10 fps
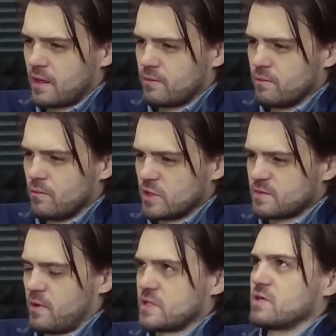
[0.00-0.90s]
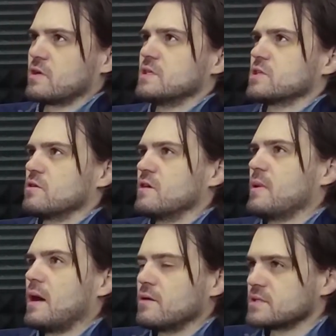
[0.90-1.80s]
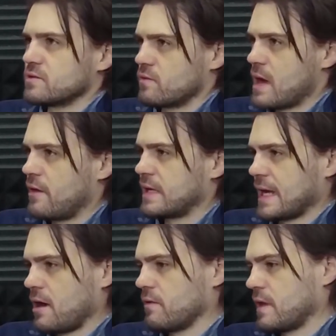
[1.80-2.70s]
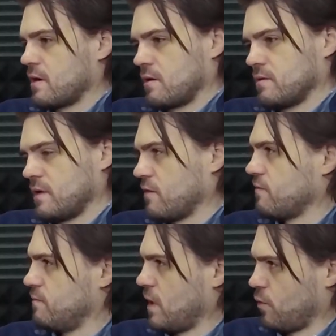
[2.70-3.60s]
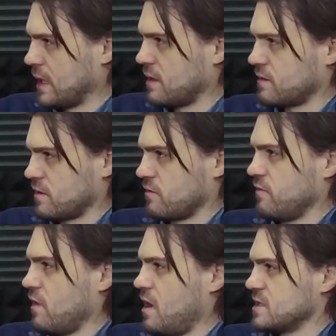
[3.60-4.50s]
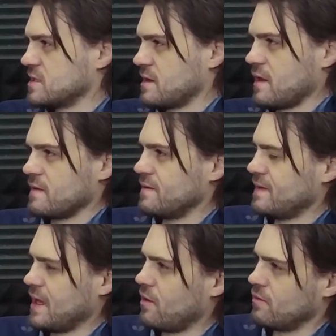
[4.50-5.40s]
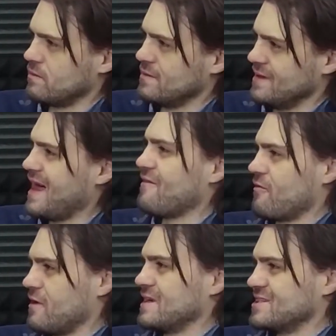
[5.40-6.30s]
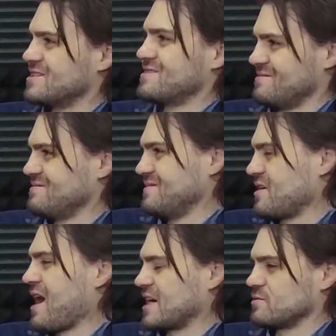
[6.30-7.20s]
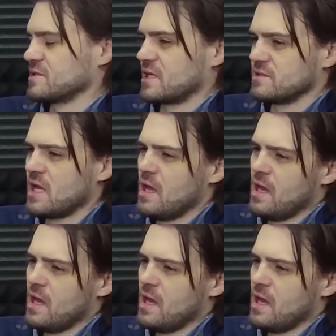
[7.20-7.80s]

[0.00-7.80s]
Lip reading: most people are so concerned about rounding out their weaknesses and flaws that they don't leverage their actual skills.